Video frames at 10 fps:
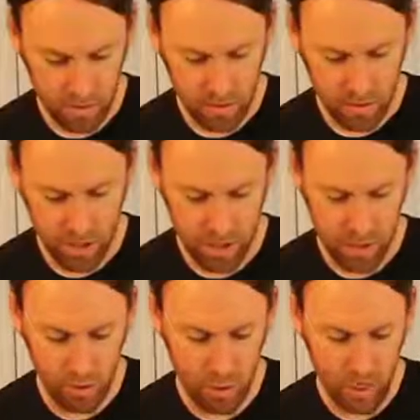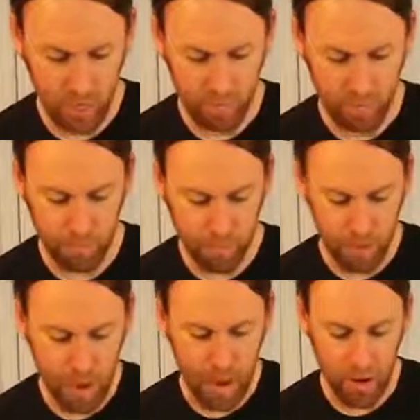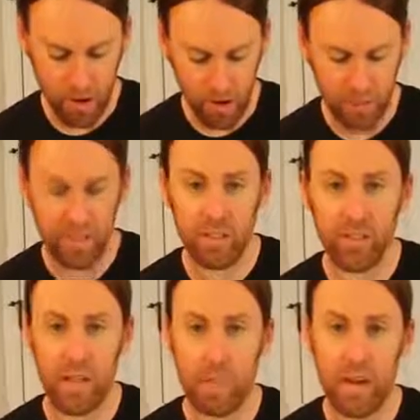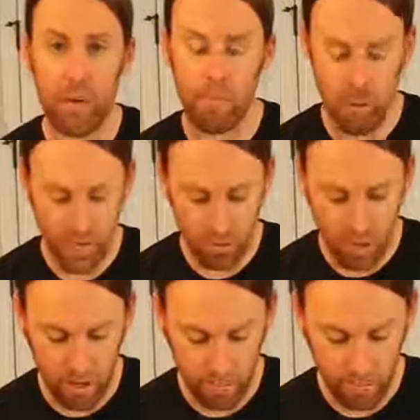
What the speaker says: Crush it to a nice powder. This is gonna be our breadcrumb.